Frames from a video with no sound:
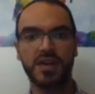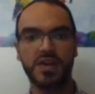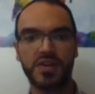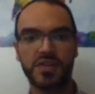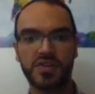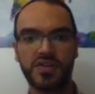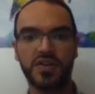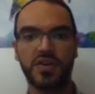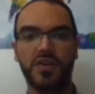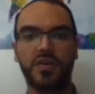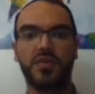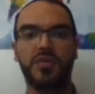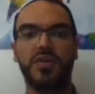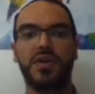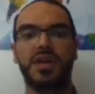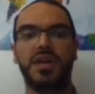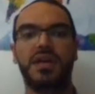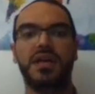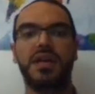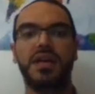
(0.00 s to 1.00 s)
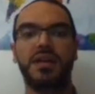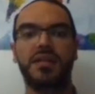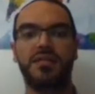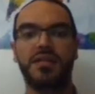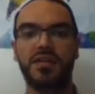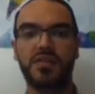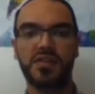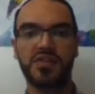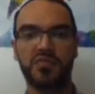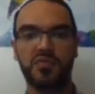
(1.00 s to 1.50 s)
so
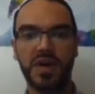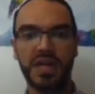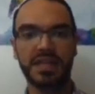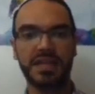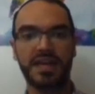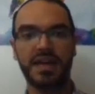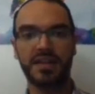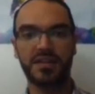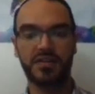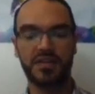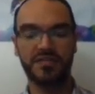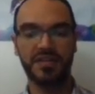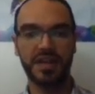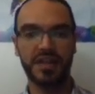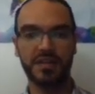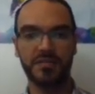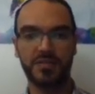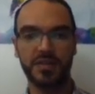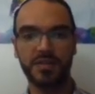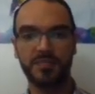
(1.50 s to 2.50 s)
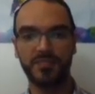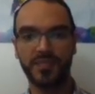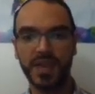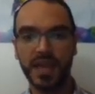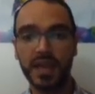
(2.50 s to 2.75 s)
there is one color available.